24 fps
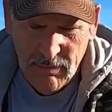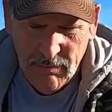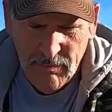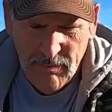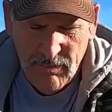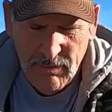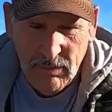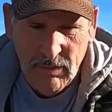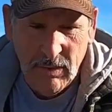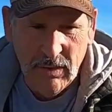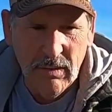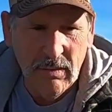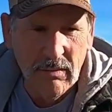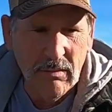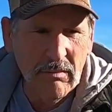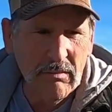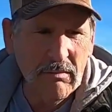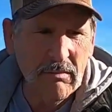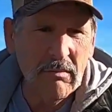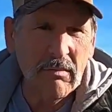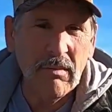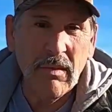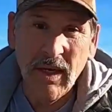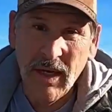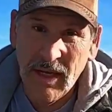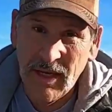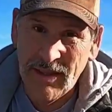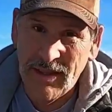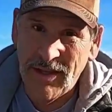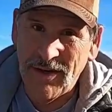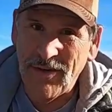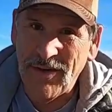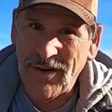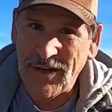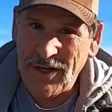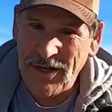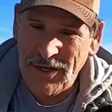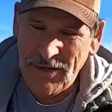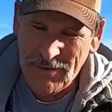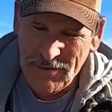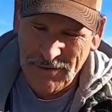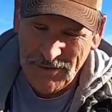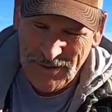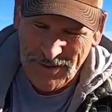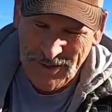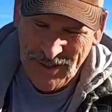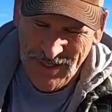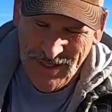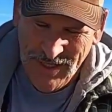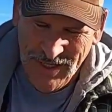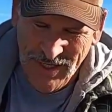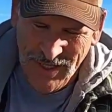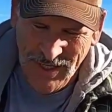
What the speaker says: Oh, and there it goes.